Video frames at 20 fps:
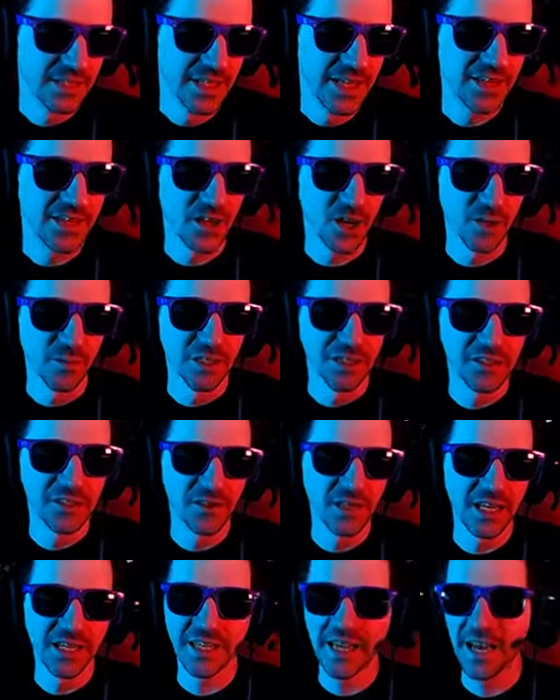hey Karma, do you
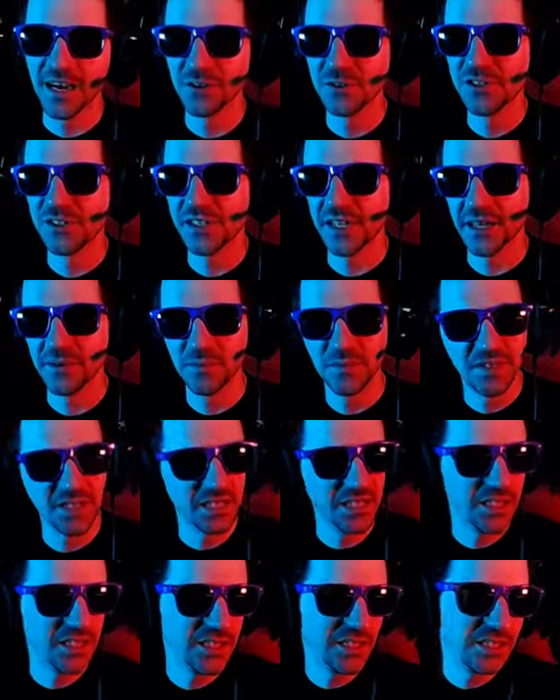like House
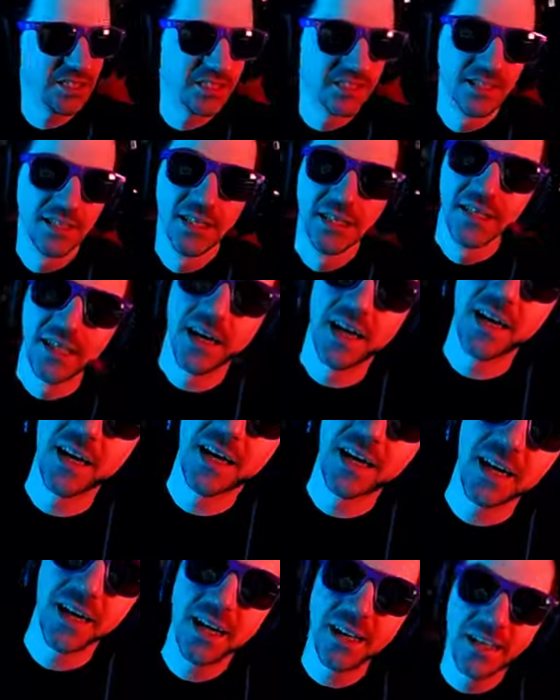MD?
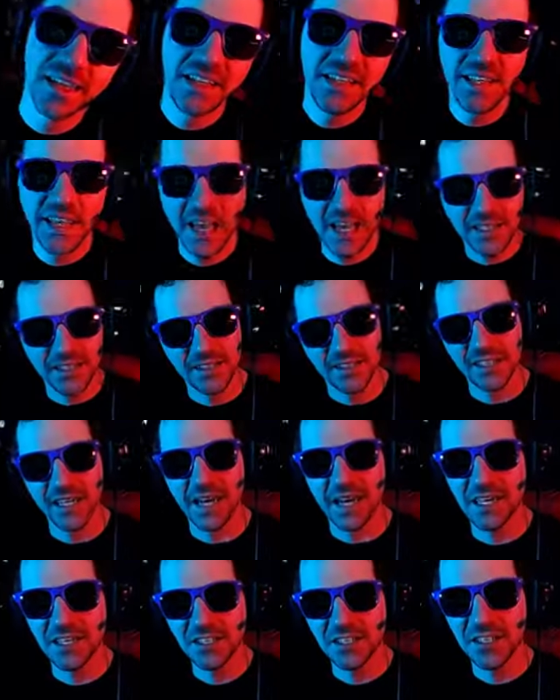Uh, yes. I
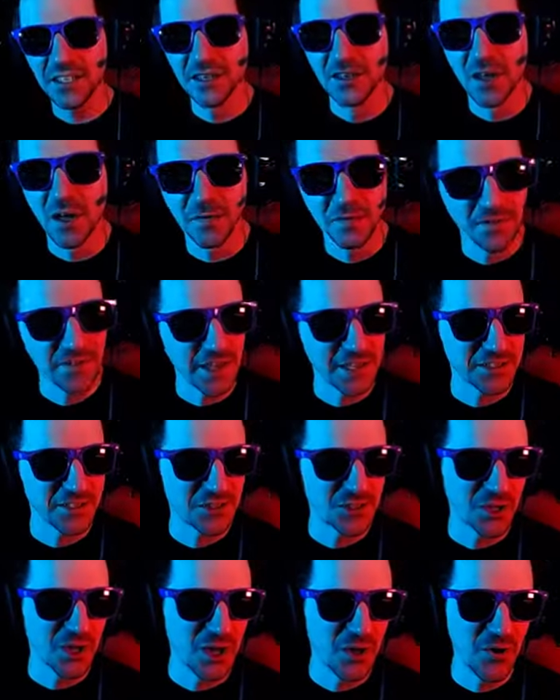actually loved that
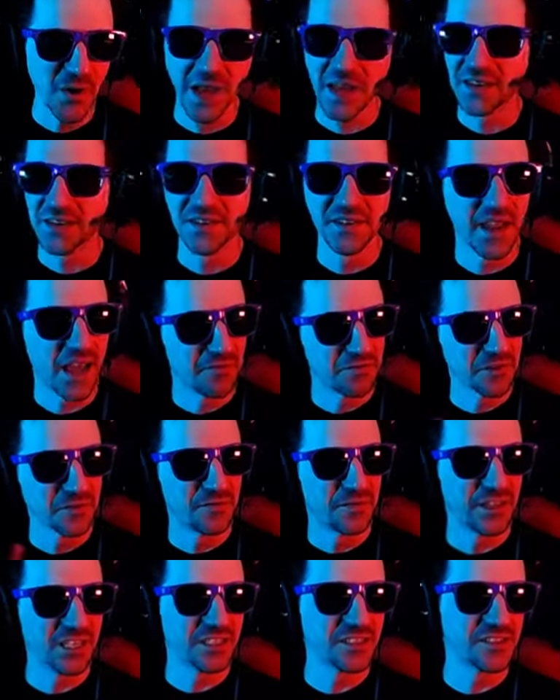show and never
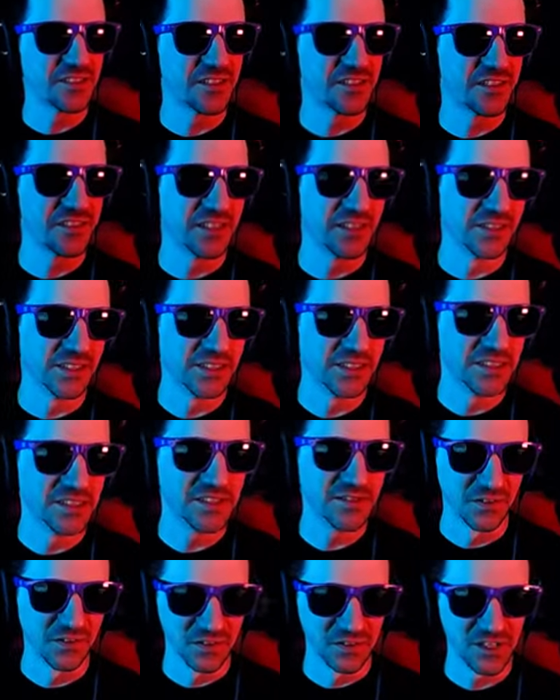finished the series.
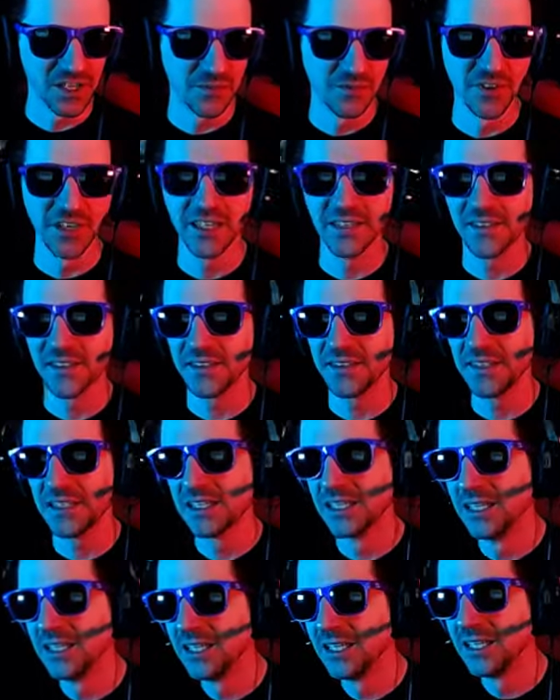For some reason,
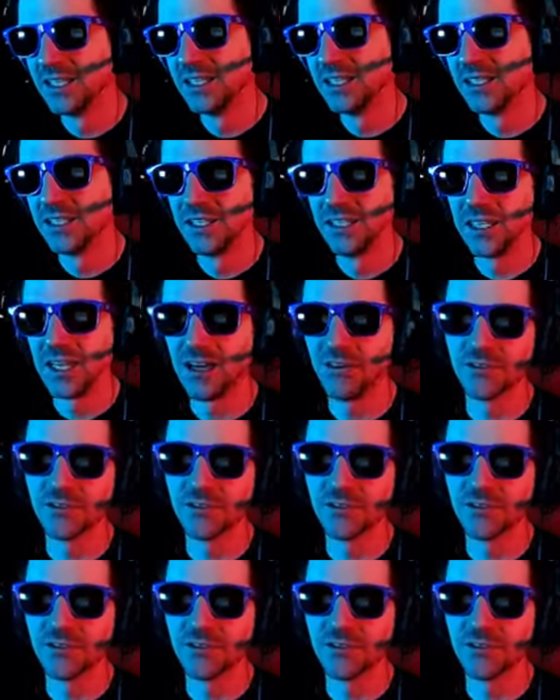I was